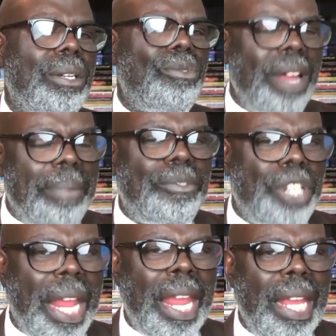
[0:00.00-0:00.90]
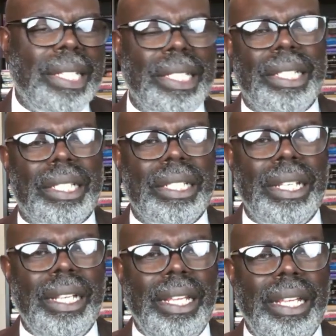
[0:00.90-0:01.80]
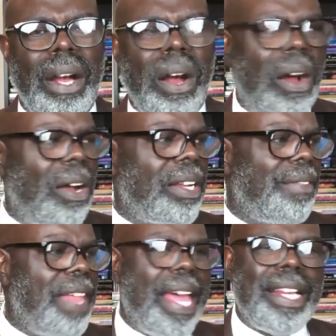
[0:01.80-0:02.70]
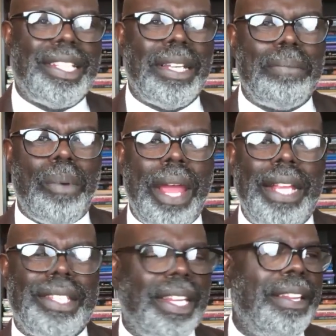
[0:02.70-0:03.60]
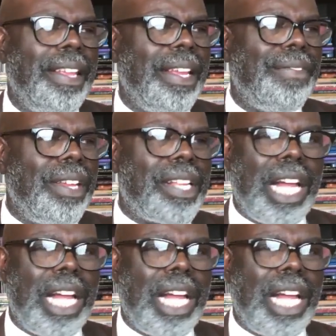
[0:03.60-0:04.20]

the ripped jeans. All of that is embracing the